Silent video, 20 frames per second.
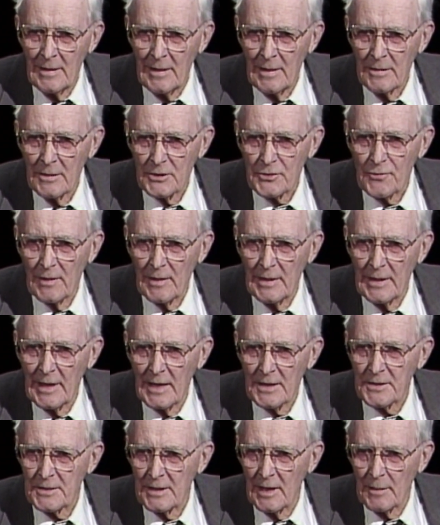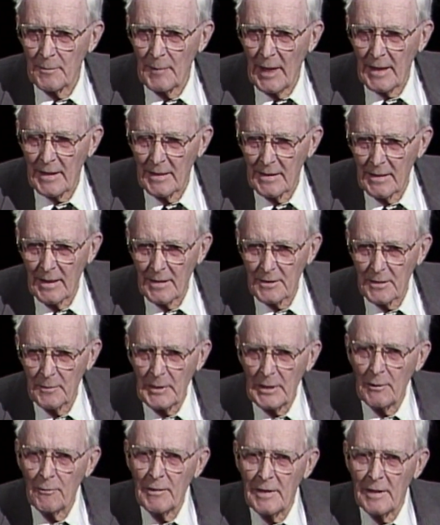the struggle he has to get back again to
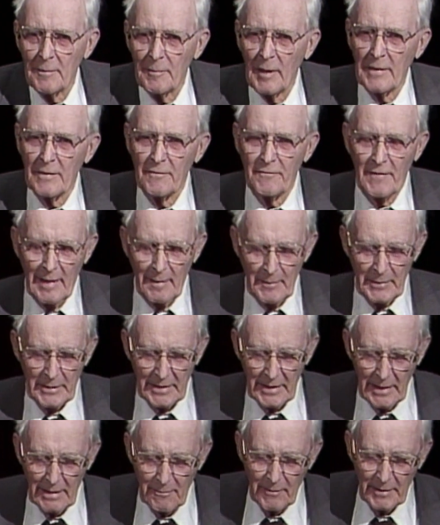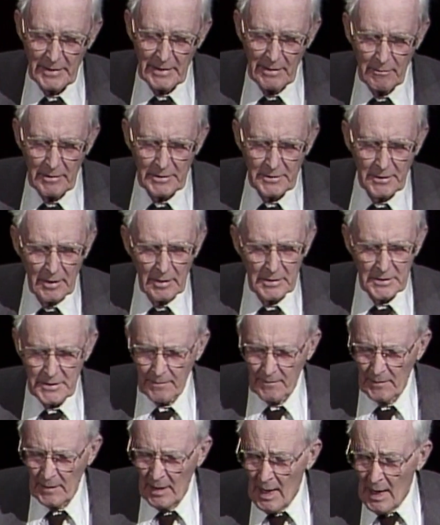be greeted by the family again when he returns.
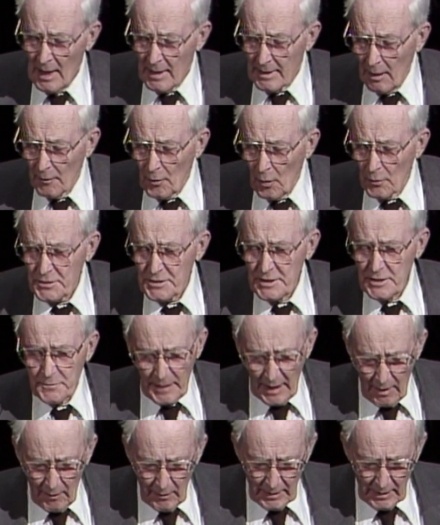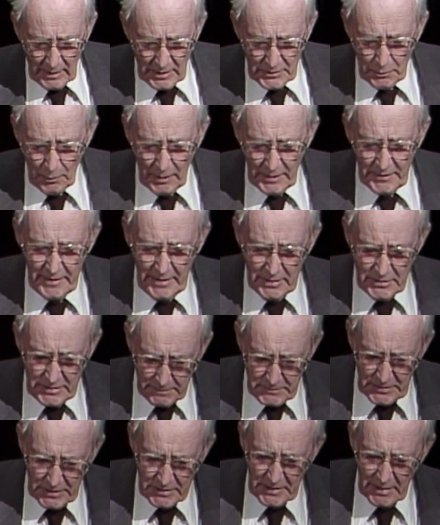Now notice these parallels. What have the
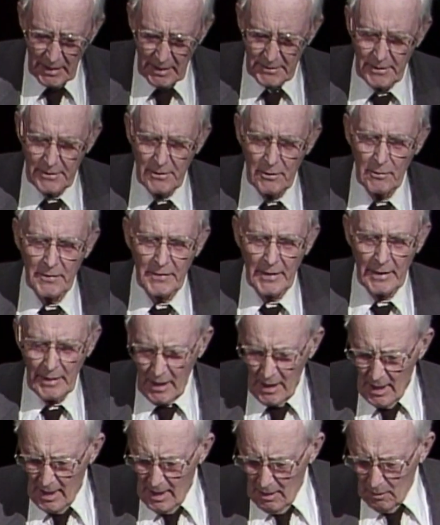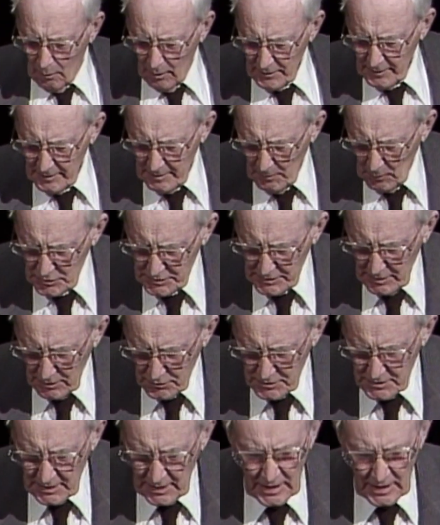Egyptians got to do with it? One of the most interesting